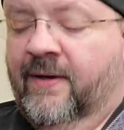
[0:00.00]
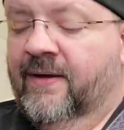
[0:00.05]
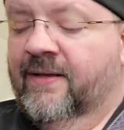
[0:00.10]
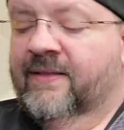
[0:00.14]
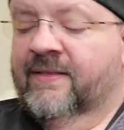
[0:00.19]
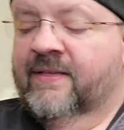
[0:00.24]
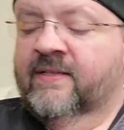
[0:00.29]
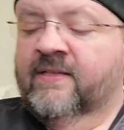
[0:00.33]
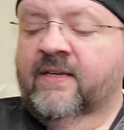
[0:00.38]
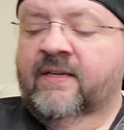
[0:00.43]

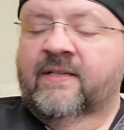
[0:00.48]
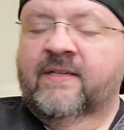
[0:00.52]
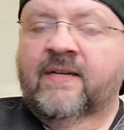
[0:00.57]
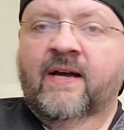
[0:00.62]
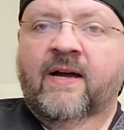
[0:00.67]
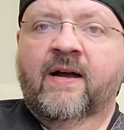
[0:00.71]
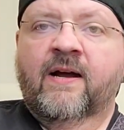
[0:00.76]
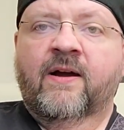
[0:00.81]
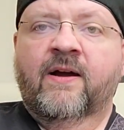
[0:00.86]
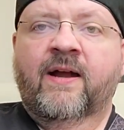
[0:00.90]
this
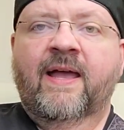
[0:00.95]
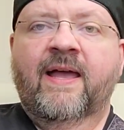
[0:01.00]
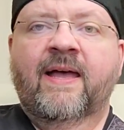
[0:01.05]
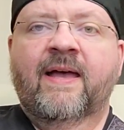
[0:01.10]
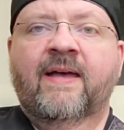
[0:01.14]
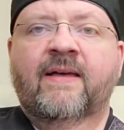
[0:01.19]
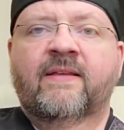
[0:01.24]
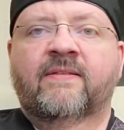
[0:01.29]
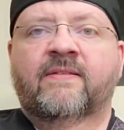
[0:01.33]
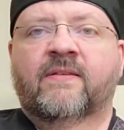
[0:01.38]
guitar
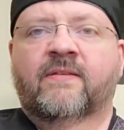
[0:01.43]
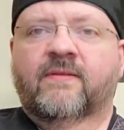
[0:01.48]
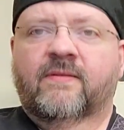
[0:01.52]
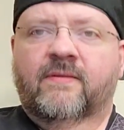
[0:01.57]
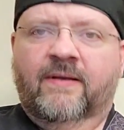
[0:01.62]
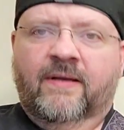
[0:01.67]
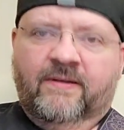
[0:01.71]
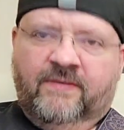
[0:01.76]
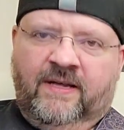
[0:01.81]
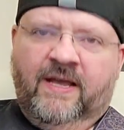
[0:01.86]
has
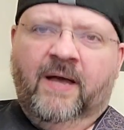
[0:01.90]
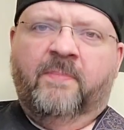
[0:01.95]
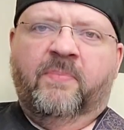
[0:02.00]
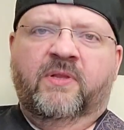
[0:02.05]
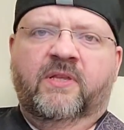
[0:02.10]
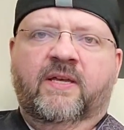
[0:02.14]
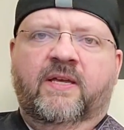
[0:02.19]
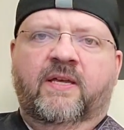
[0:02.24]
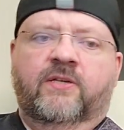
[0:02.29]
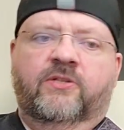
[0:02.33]
a
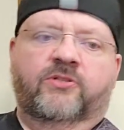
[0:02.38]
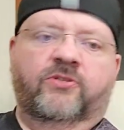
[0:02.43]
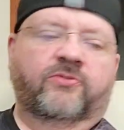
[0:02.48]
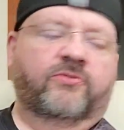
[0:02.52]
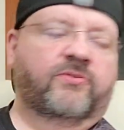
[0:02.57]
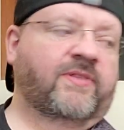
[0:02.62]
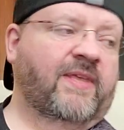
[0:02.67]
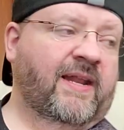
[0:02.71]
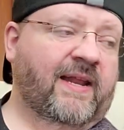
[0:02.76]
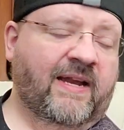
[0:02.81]
couple of
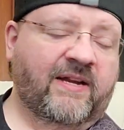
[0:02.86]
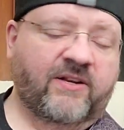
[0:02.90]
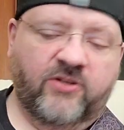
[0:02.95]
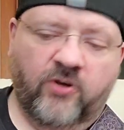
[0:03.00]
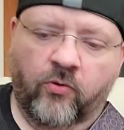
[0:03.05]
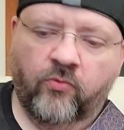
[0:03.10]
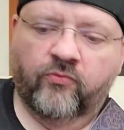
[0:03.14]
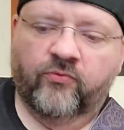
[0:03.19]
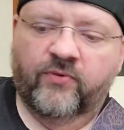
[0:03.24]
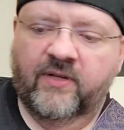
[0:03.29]
issues that I
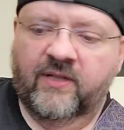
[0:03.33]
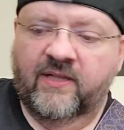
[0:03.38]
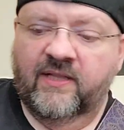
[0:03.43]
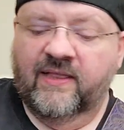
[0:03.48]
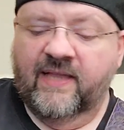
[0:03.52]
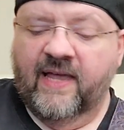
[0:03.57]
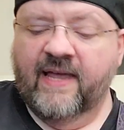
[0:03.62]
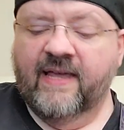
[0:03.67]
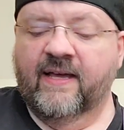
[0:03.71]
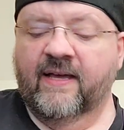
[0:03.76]
don't really
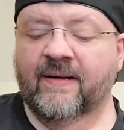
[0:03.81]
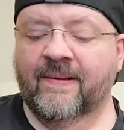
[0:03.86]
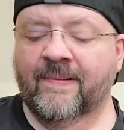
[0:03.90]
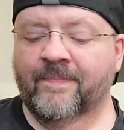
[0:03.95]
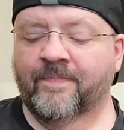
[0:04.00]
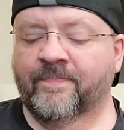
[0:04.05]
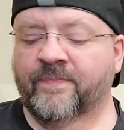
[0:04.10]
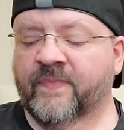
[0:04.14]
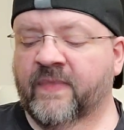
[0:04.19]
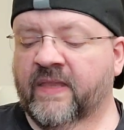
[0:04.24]
like,
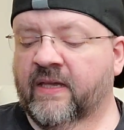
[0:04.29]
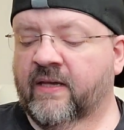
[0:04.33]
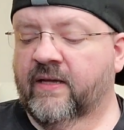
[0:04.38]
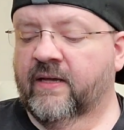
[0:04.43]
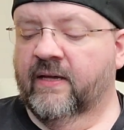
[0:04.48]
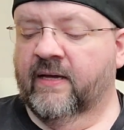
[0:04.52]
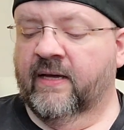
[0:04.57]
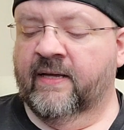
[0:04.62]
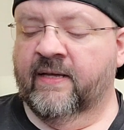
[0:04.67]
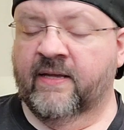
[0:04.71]

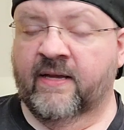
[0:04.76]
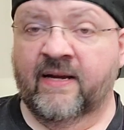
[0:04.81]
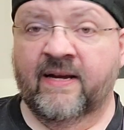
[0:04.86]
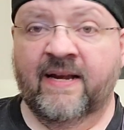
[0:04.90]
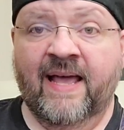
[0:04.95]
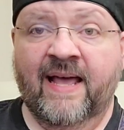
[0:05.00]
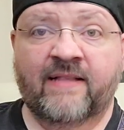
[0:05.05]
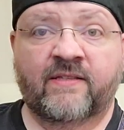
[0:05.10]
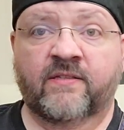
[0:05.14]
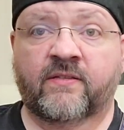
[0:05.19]
and
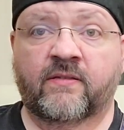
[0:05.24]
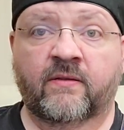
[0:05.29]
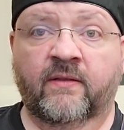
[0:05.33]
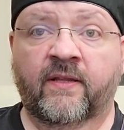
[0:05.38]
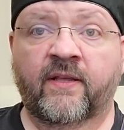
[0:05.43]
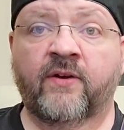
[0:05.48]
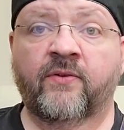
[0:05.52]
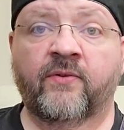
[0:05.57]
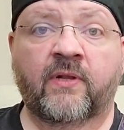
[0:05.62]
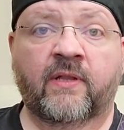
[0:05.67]
that's
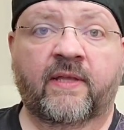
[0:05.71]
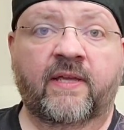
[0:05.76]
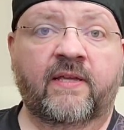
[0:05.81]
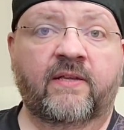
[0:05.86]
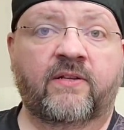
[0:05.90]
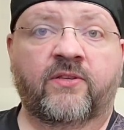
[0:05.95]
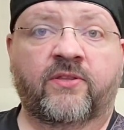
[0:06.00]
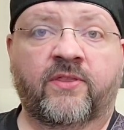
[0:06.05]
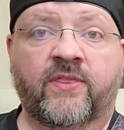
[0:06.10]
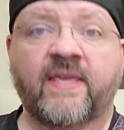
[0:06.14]
literally
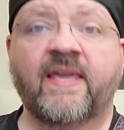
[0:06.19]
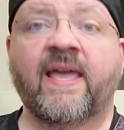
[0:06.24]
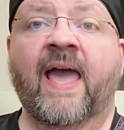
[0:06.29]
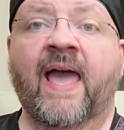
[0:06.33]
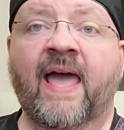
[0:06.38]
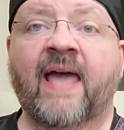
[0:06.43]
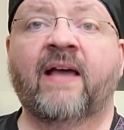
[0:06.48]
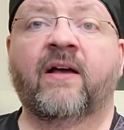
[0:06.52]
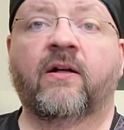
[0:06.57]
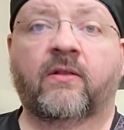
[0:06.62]
the
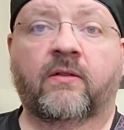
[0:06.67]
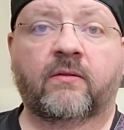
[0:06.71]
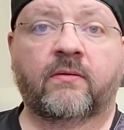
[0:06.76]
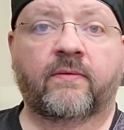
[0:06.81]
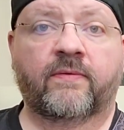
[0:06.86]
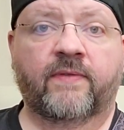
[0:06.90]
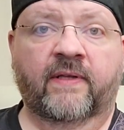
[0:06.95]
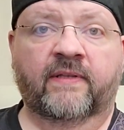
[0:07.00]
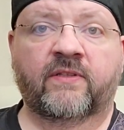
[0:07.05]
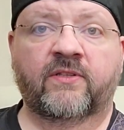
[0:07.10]
angle
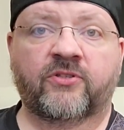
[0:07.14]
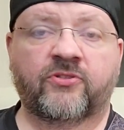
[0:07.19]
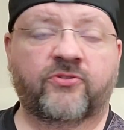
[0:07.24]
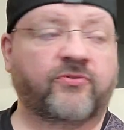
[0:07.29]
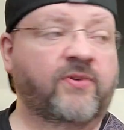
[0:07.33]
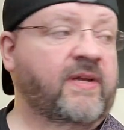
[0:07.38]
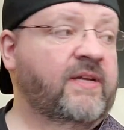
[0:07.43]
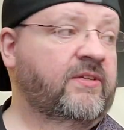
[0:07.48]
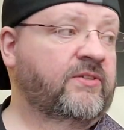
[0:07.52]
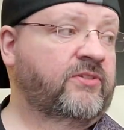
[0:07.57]
that the
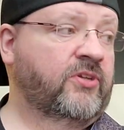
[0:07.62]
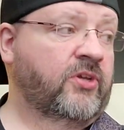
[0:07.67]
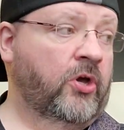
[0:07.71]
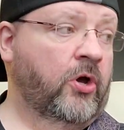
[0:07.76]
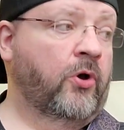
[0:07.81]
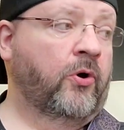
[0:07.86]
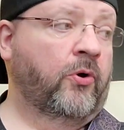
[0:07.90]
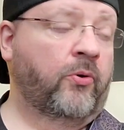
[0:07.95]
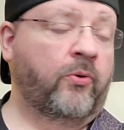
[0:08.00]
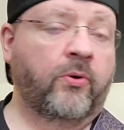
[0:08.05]
strings
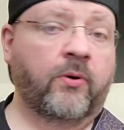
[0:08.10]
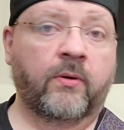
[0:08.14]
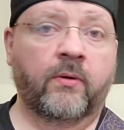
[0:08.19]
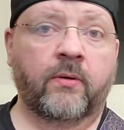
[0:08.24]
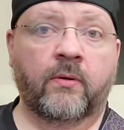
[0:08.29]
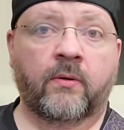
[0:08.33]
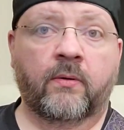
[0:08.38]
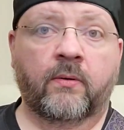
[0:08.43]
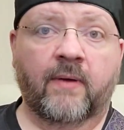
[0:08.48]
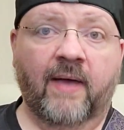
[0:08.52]
go
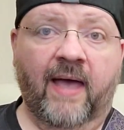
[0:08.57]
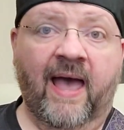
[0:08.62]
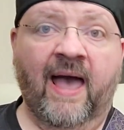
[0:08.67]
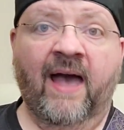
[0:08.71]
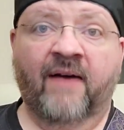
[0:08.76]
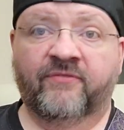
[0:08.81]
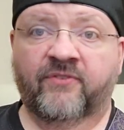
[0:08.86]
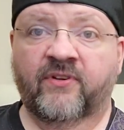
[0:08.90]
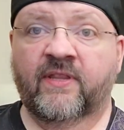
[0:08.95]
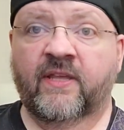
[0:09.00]

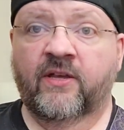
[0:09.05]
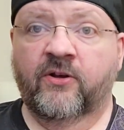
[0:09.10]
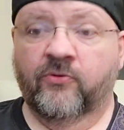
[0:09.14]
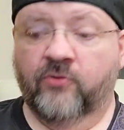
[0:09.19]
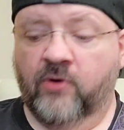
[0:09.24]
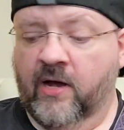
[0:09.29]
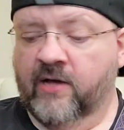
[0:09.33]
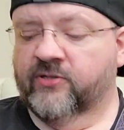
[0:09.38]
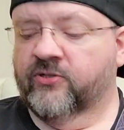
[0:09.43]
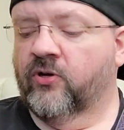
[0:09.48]
after they
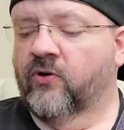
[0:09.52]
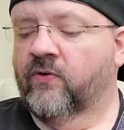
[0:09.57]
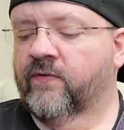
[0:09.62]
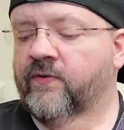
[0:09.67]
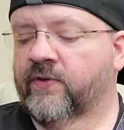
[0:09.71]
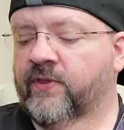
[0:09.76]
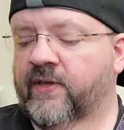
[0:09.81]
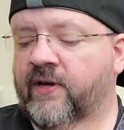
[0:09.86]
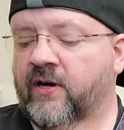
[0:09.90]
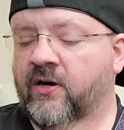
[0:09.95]
cross
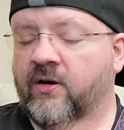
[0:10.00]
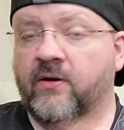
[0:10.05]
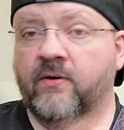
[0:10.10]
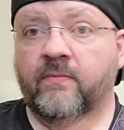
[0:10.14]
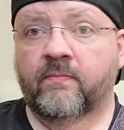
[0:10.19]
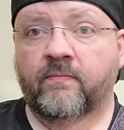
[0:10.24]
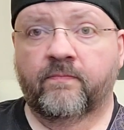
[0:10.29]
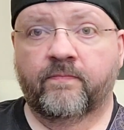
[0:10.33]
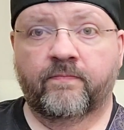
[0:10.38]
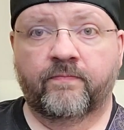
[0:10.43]
over their
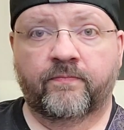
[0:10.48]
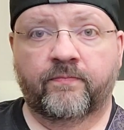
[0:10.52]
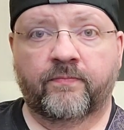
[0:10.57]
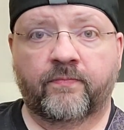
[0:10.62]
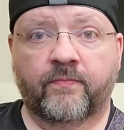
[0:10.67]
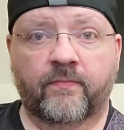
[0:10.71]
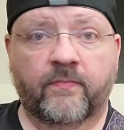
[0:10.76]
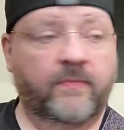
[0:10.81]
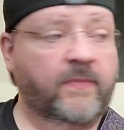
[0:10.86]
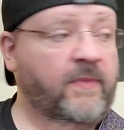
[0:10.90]

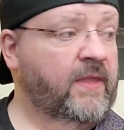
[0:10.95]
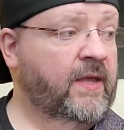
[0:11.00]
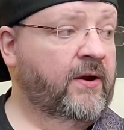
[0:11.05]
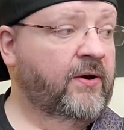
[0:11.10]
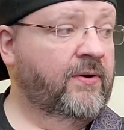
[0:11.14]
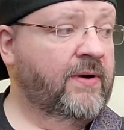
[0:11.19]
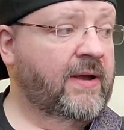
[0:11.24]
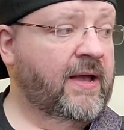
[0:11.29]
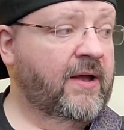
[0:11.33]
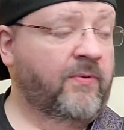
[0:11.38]

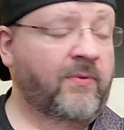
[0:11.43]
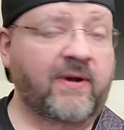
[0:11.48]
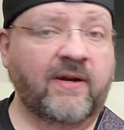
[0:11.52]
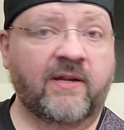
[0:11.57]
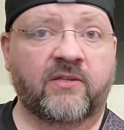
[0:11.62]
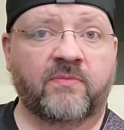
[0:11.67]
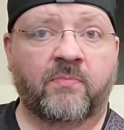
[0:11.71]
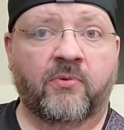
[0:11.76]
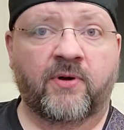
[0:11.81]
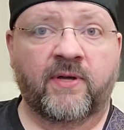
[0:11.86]

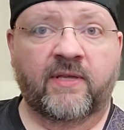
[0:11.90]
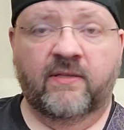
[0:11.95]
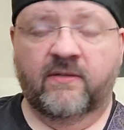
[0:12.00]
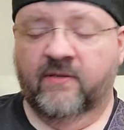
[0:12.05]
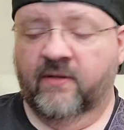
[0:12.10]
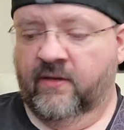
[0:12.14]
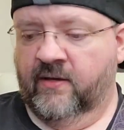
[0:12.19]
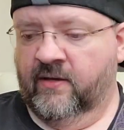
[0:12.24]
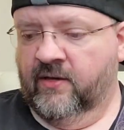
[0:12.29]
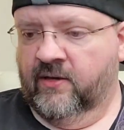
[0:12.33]
witness points.
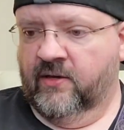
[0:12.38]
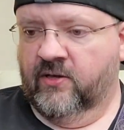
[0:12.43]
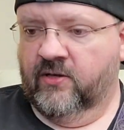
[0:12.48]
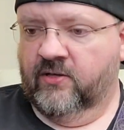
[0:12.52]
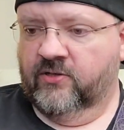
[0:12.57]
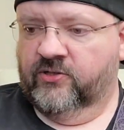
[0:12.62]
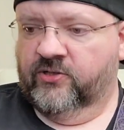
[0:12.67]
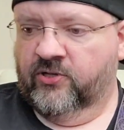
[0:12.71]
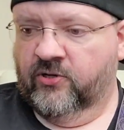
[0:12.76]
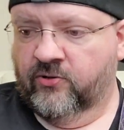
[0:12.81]

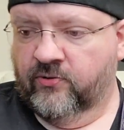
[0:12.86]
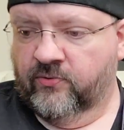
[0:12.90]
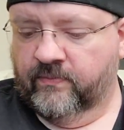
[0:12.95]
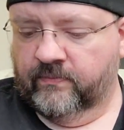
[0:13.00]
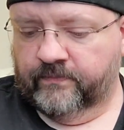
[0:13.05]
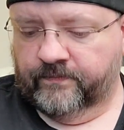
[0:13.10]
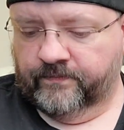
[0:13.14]
So